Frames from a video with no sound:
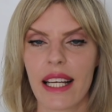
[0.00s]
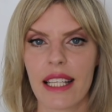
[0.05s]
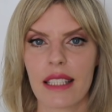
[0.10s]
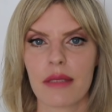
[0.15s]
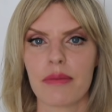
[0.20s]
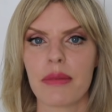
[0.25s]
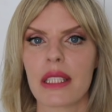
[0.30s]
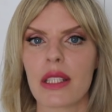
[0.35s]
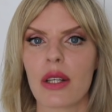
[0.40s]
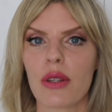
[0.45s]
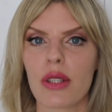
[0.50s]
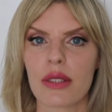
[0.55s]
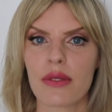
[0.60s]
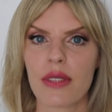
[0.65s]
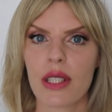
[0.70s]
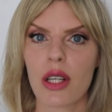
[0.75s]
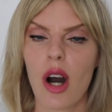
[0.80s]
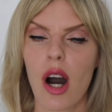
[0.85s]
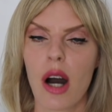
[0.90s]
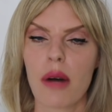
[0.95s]
let me know in
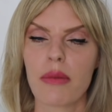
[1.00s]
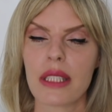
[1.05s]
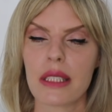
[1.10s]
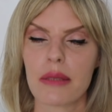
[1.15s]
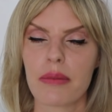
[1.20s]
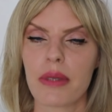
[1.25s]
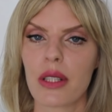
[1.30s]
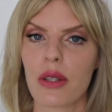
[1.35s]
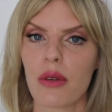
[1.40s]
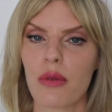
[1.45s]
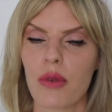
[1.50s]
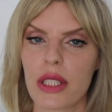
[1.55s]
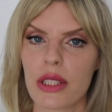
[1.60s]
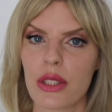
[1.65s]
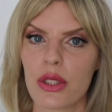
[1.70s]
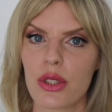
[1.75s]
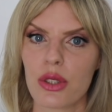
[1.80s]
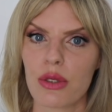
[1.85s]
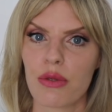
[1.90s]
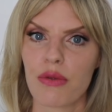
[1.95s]
the comments below what
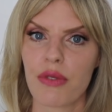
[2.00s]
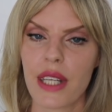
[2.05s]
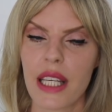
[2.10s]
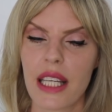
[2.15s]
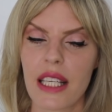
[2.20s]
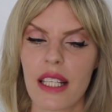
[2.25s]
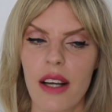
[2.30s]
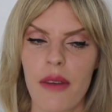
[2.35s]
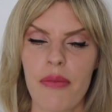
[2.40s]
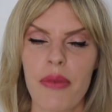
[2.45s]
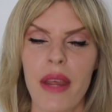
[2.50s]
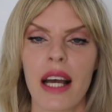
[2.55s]
did you think.